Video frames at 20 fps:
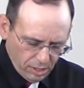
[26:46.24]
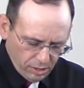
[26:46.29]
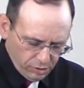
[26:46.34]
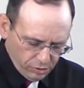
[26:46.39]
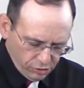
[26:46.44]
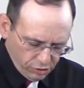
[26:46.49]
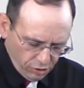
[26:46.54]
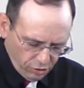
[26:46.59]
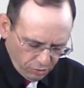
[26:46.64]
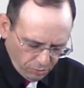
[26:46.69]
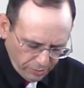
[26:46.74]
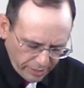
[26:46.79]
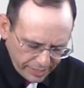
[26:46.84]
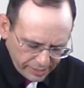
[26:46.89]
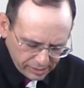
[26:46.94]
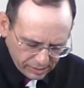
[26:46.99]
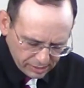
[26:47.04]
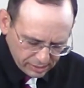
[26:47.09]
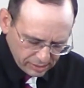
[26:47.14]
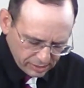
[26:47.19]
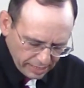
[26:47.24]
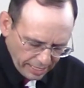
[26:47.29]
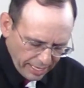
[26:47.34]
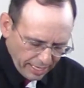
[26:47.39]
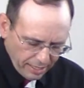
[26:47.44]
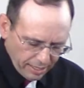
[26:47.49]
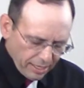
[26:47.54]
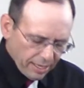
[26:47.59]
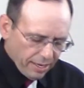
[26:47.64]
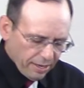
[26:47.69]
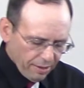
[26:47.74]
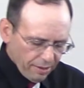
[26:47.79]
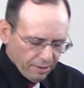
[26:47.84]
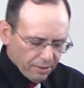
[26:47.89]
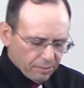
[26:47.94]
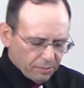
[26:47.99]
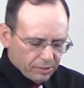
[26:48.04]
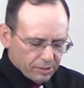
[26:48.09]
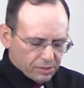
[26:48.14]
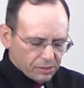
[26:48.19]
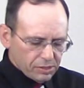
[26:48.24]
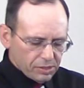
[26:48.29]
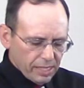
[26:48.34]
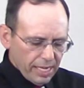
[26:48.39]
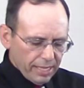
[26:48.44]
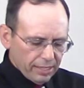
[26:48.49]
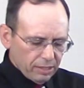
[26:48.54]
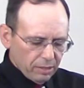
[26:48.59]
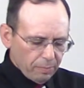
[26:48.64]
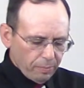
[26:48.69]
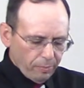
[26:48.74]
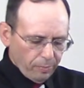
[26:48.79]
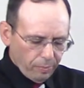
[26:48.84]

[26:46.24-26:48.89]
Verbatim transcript: So the reason stated here was that the